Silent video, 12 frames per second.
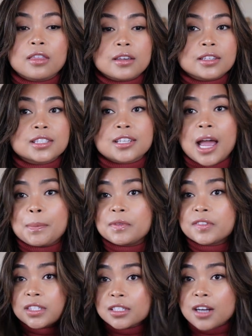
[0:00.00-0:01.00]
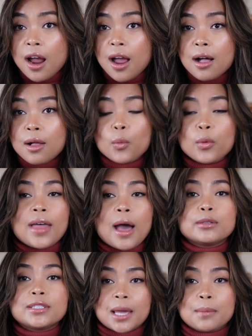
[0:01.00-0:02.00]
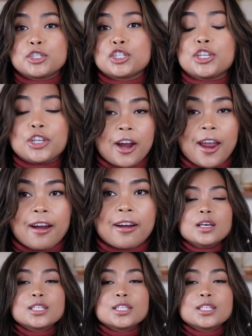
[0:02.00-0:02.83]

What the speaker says: this type of style without damaging your hair.